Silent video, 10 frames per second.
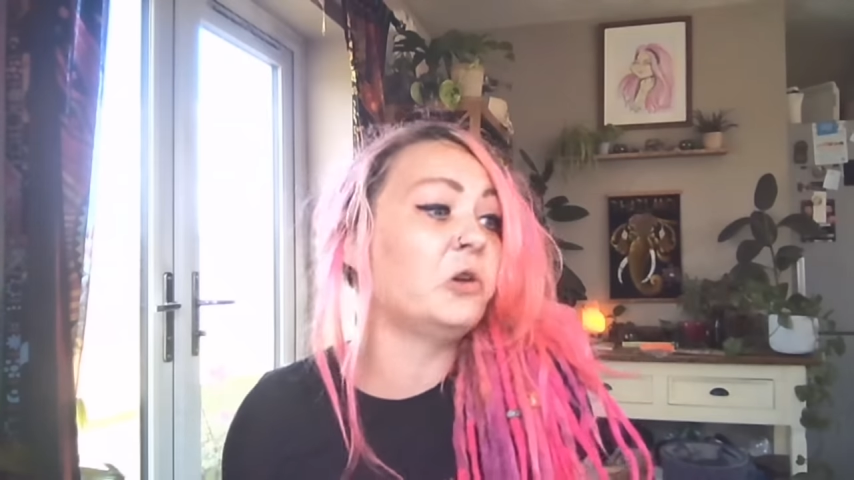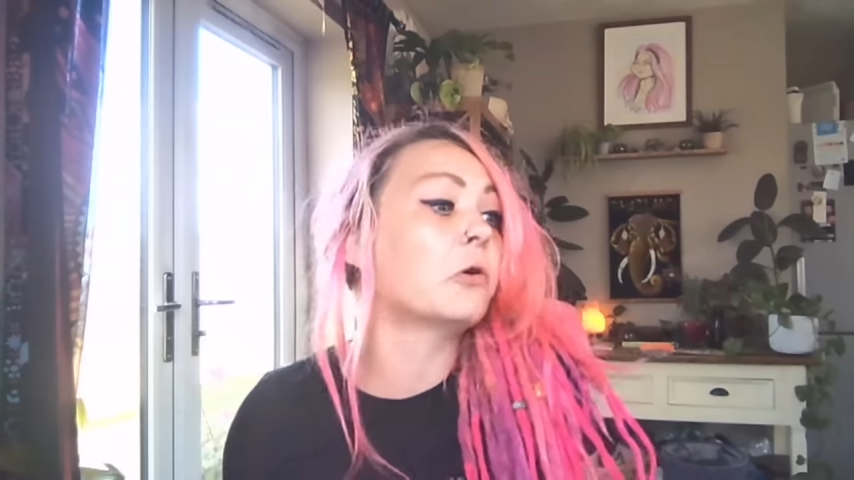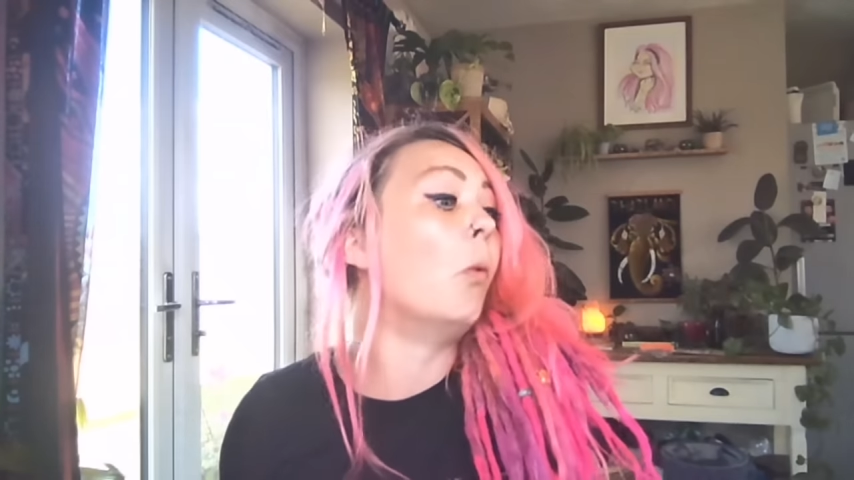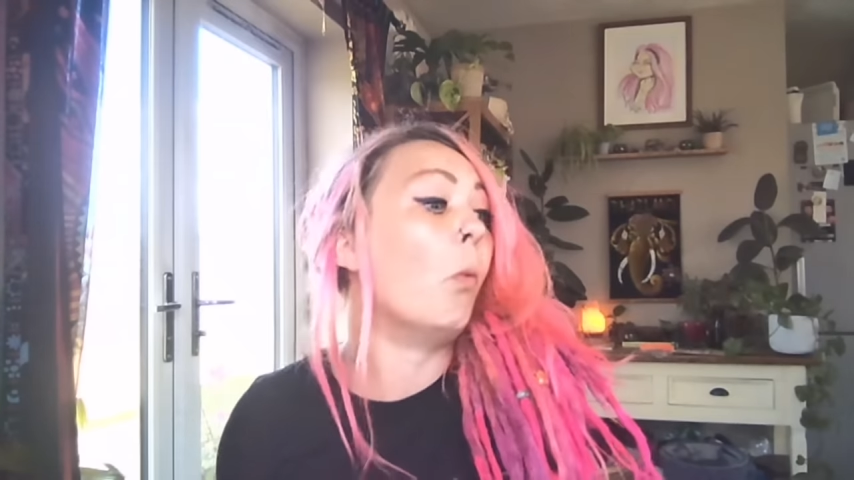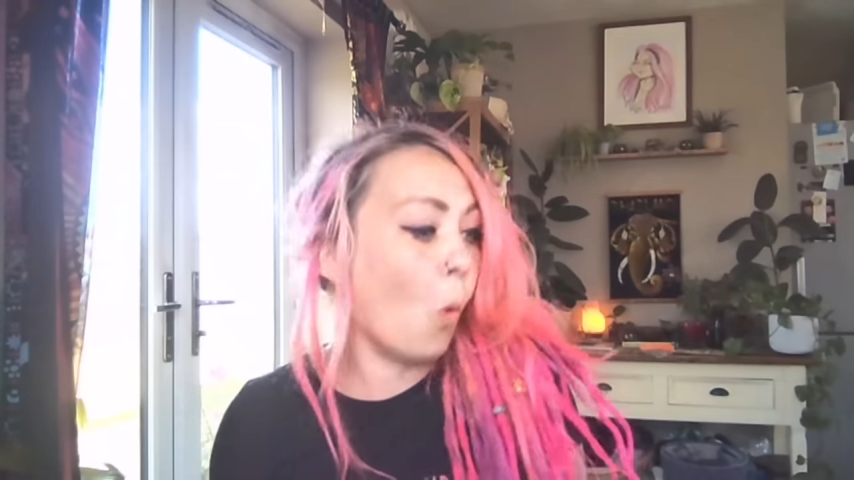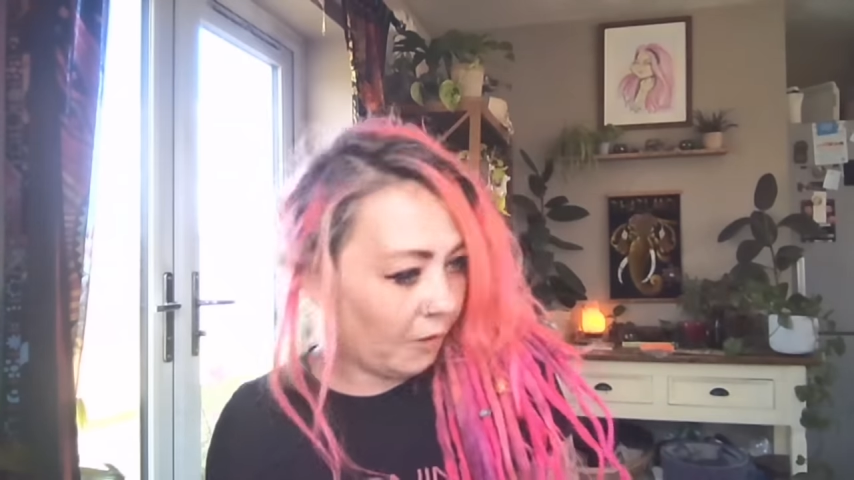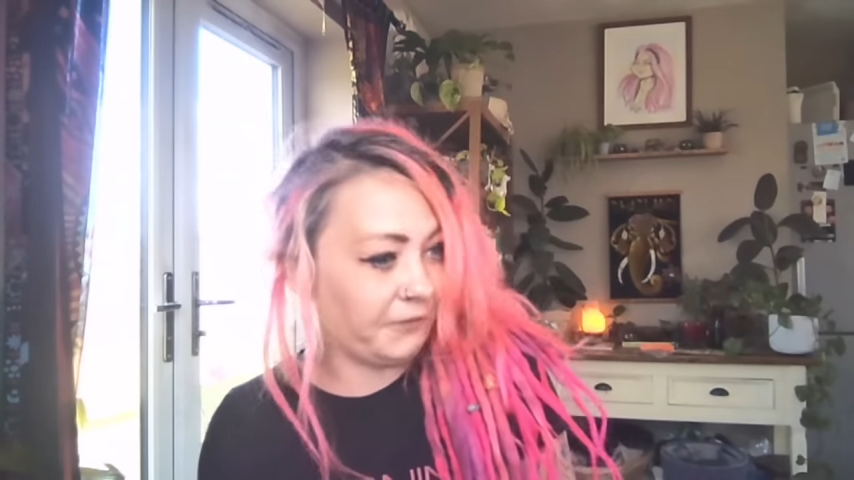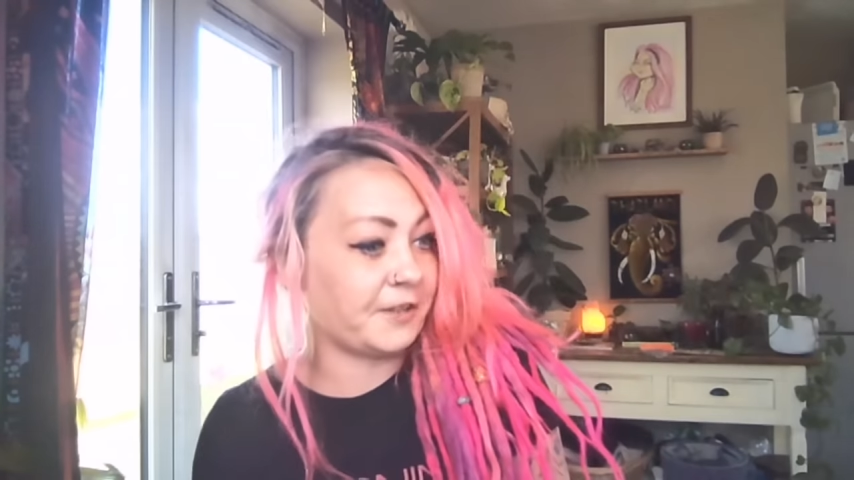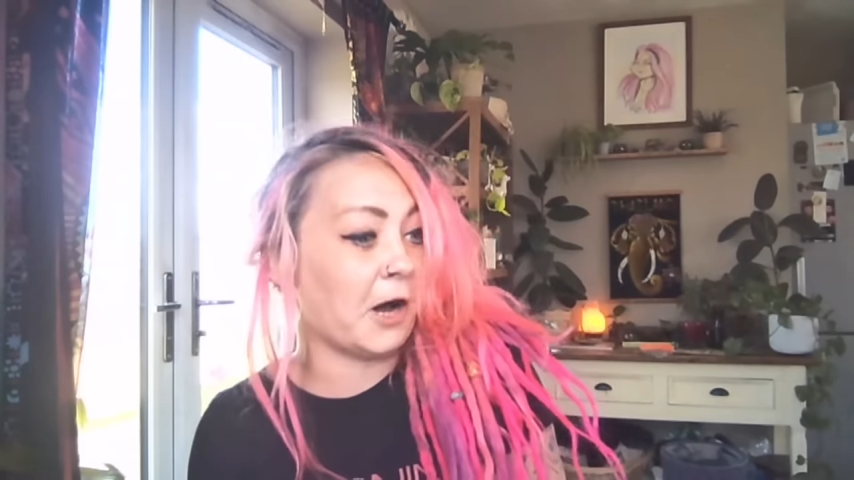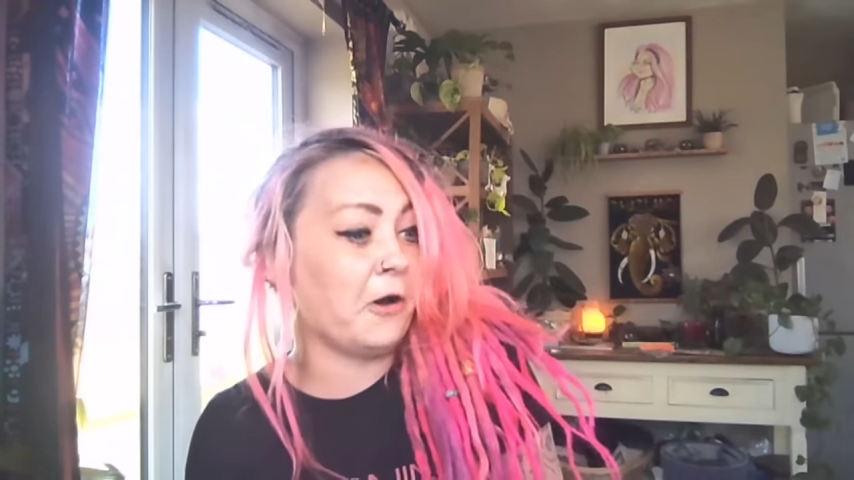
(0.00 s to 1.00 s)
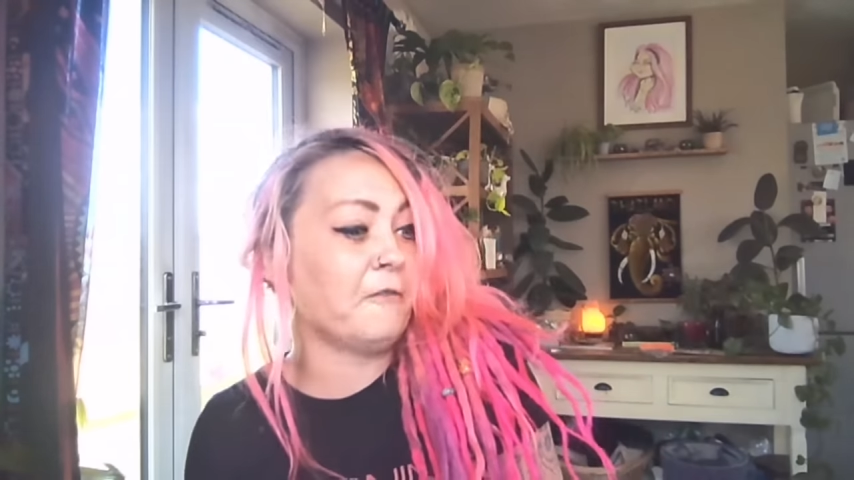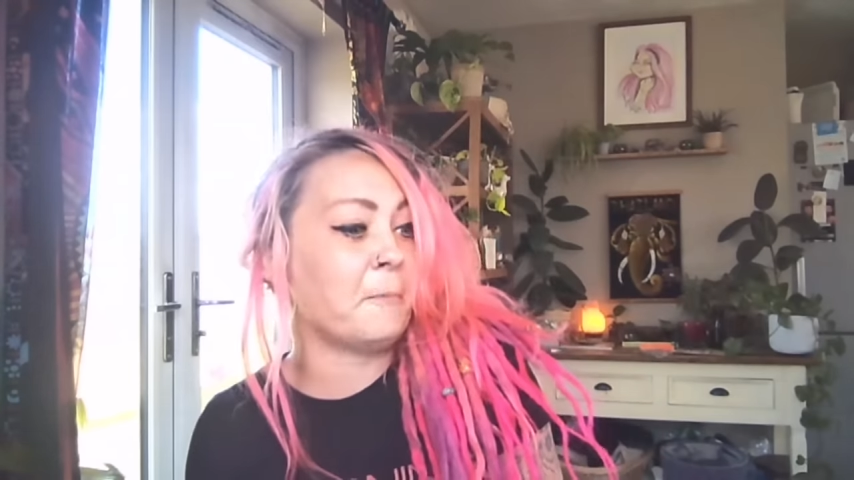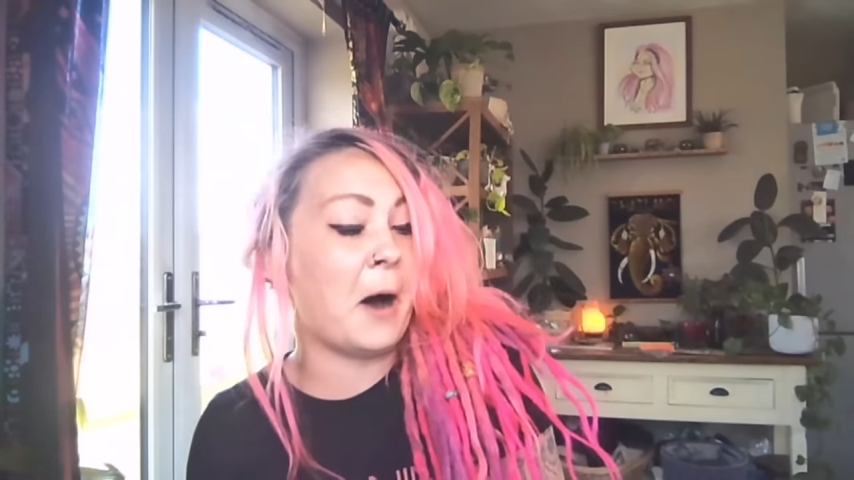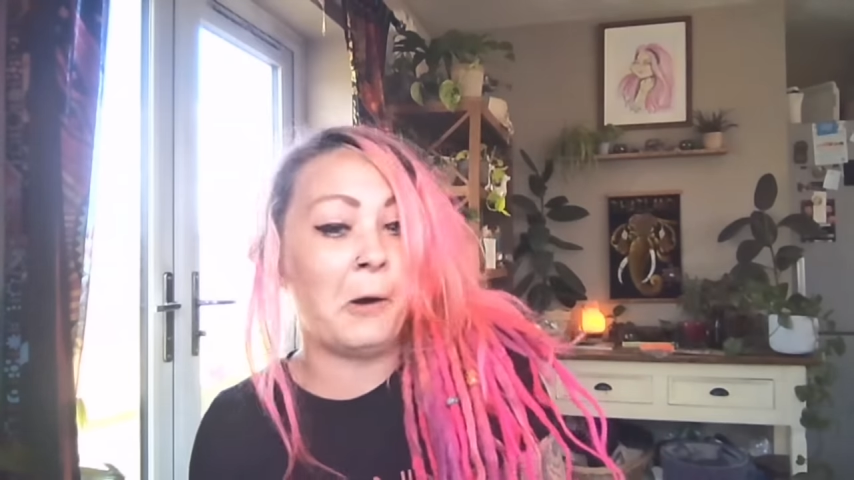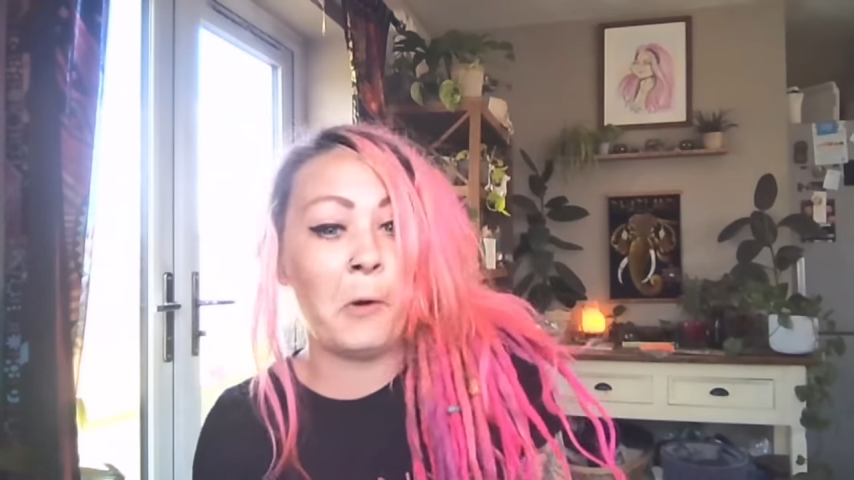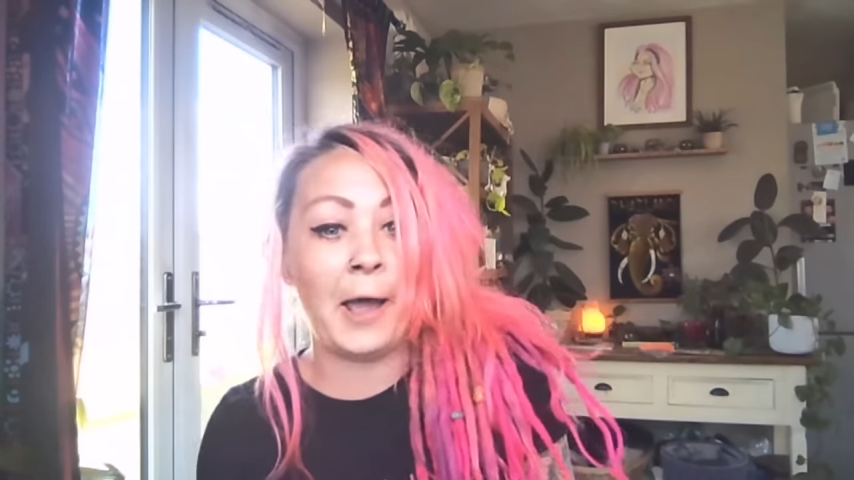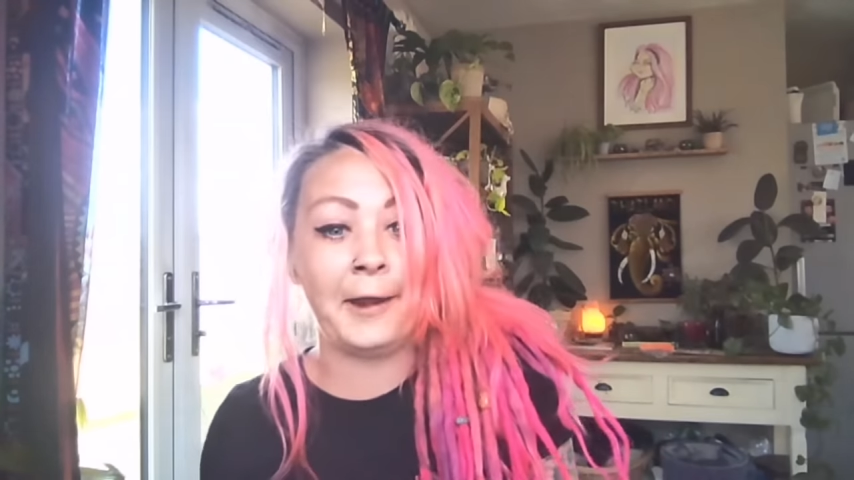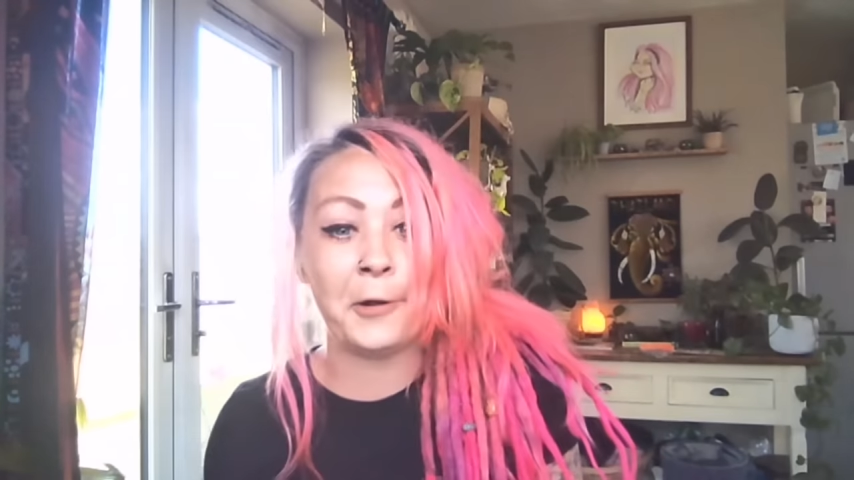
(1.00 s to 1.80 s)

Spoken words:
you could waft it over my way,